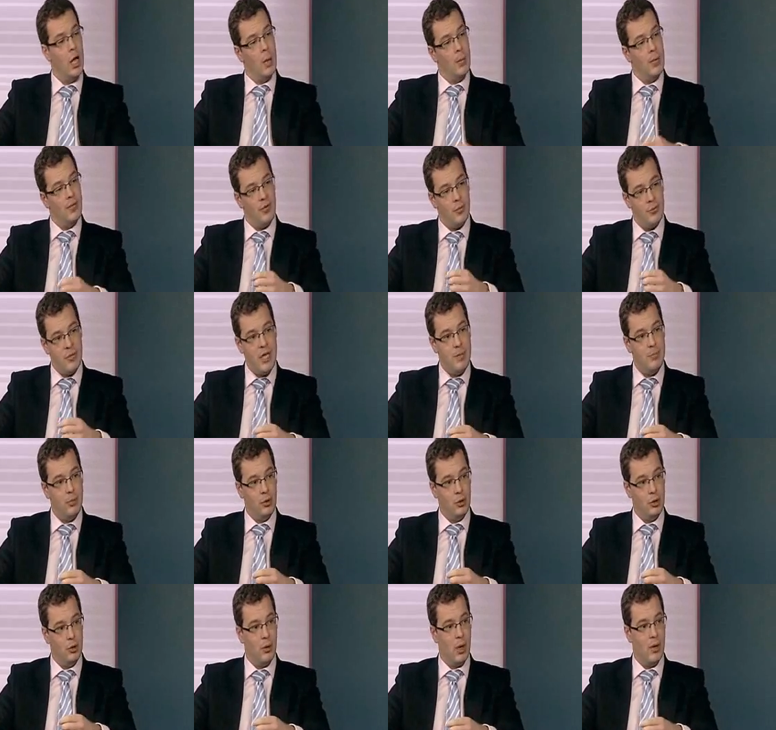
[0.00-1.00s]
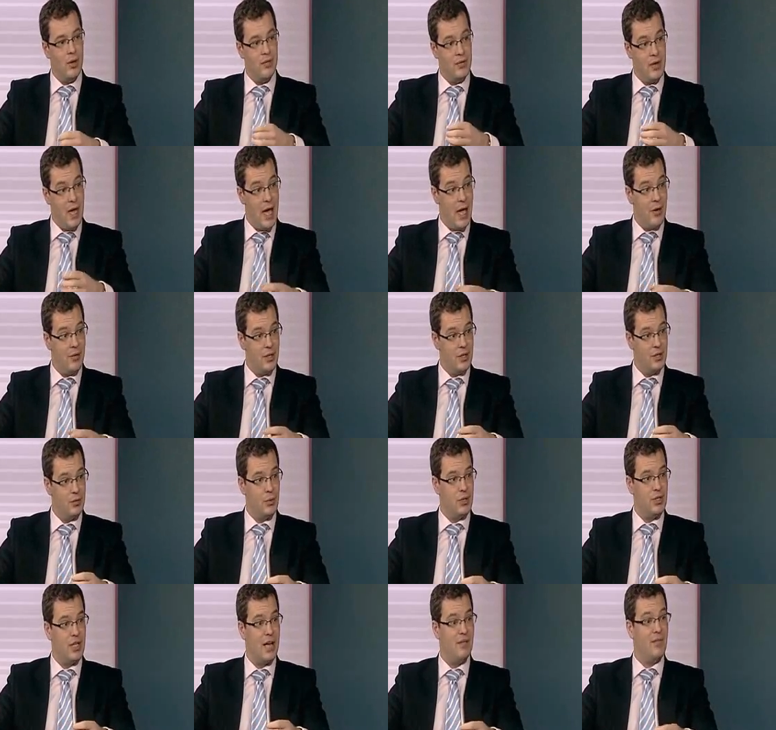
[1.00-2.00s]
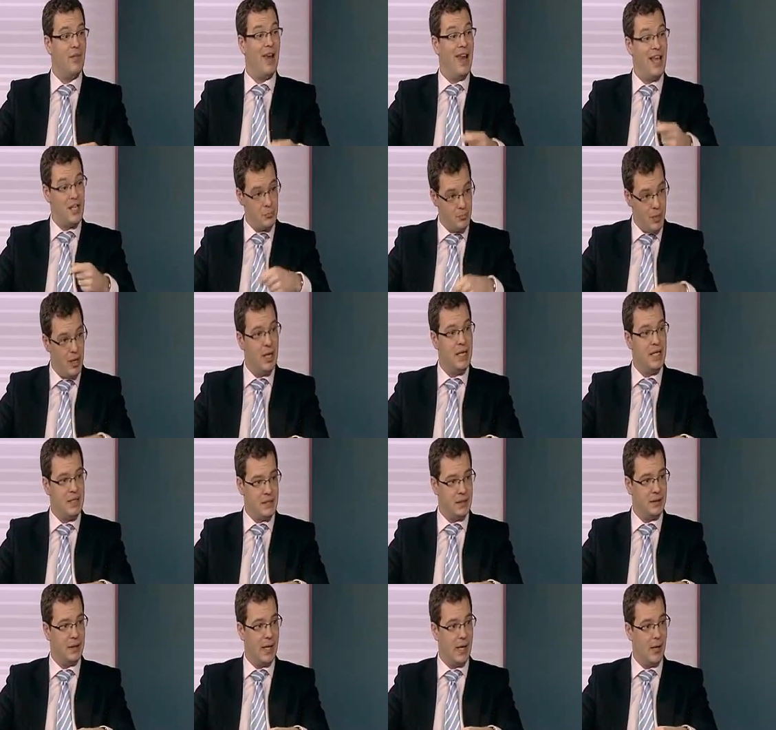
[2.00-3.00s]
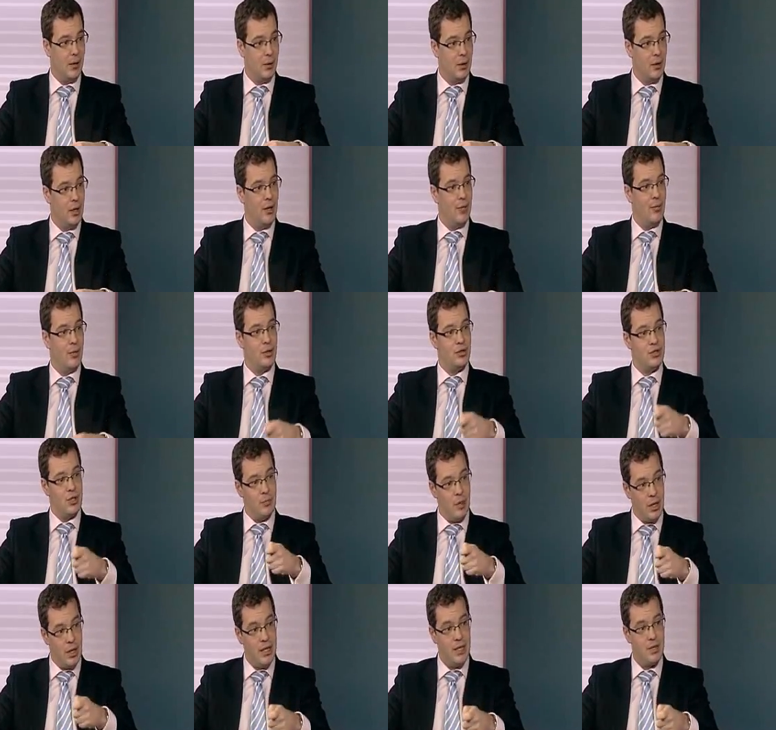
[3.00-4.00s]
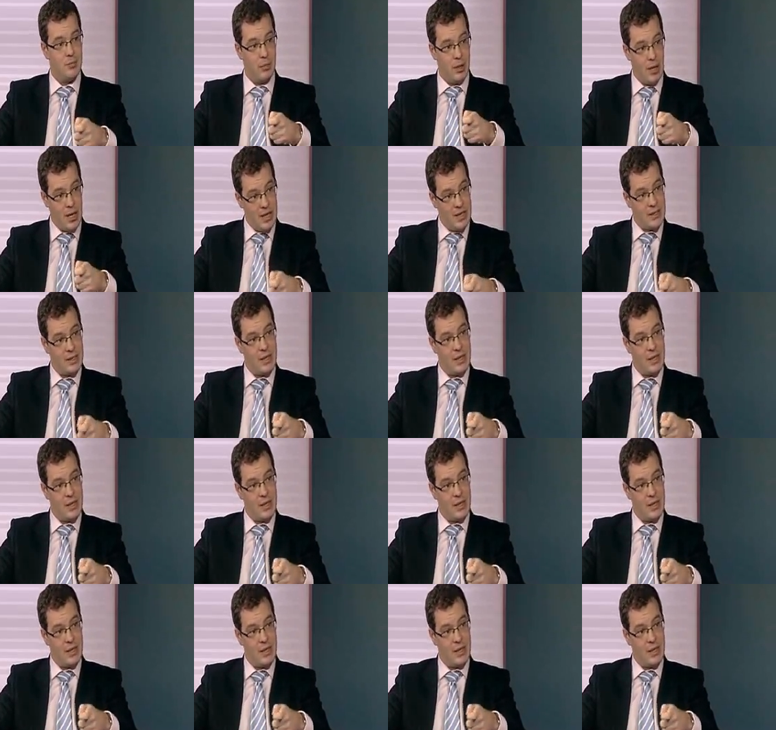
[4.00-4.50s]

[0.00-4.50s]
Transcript: But for people who are in areas which have less policing now, because the police place